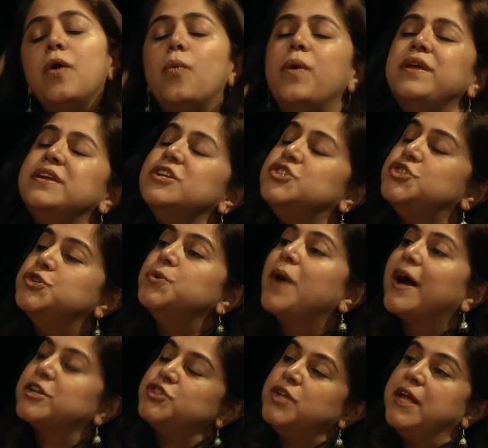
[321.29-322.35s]
when did you
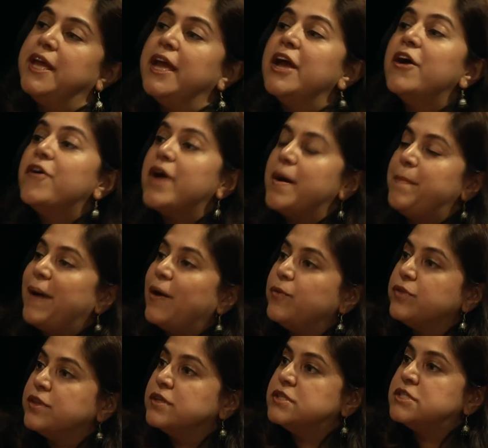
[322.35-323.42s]
actually hear
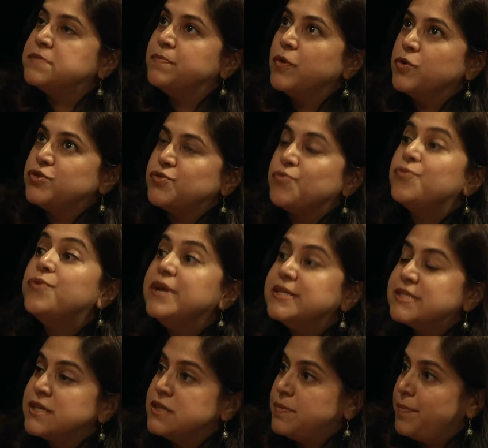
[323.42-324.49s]
about this most
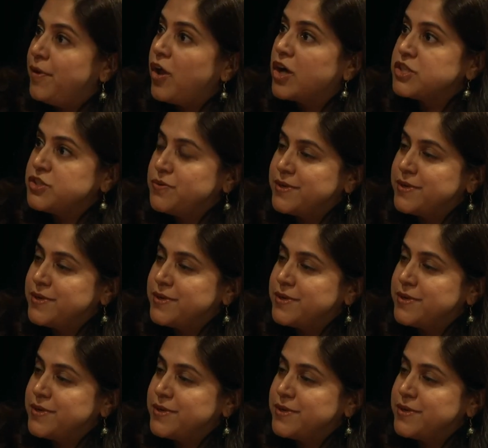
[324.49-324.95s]
recent plot to